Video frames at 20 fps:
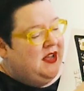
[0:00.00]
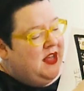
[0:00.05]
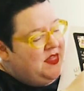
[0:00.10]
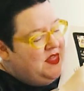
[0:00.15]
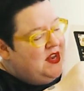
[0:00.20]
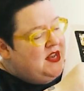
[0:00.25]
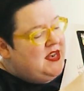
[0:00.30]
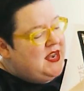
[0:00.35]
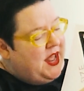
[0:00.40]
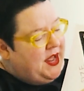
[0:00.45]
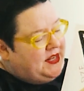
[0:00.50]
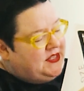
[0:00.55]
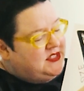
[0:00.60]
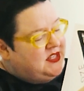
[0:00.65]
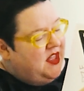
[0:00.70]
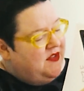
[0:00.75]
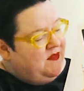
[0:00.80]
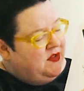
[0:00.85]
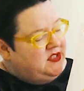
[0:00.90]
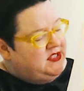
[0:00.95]
The next
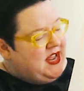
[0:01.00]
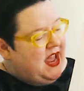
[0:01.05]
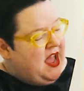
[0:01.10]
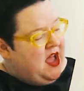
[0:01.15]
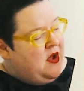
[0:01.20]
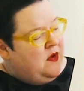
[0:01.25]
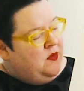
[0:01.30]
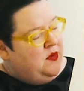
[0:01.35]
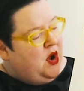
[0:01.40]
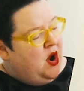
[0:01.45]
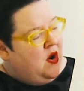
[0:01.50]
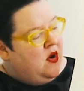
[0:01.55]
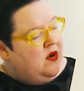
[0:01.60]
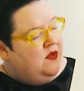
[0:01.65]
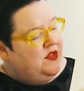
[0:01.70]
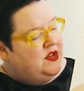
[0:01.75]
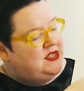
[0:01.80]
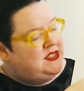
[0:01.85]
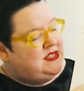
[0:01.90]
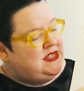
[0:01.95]
level down are
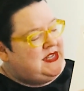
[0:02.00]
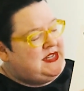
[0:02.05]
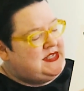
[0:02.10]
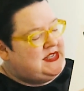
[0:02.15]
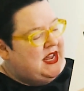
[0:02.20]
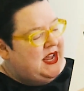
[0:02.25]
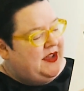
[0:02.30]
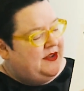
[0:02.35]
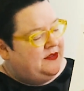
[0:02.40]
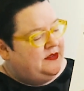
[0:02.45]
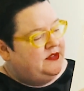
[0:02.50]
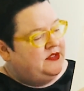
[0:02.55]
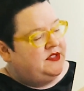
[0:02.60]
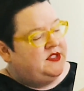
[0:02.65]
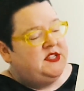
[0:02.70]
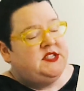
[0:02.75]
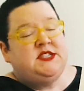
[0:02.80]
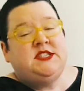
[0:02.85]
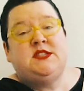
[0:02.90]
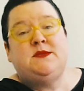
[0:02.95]
the details
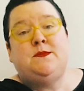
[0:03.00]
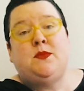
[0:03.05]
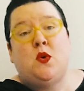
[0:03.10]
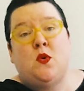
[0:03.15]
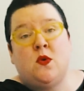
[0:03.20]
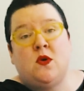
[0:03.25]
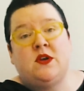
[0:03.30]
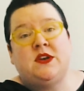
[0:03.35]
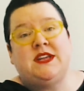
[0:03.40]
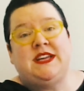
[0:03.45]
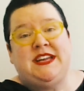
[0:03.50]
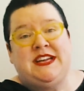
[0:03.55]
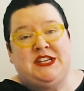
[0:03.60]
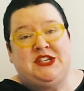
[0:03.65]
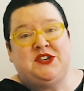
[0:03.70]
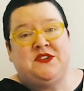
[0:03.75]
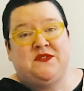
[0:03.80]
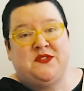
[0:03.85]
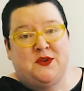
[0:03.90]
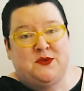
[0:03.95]
that support each
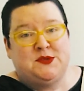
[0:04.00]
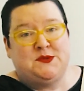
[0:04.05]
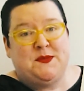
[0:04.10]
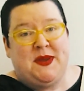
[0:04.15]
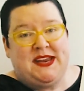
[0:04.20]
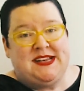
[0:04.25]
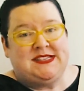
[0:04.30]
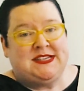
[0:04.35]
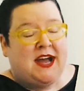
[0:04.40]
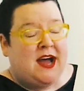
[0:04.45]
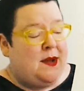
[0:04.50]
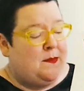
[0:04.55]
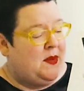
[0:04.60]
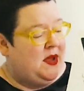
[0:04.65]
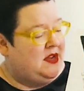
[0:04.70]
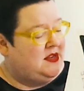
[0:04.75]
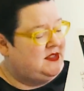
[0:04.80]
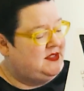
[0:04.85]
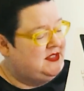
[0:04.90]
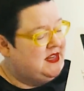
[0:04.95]
of those main
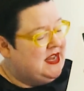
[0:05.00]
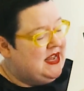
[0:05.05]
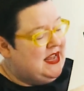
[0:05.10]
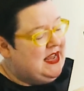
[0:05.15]
topics.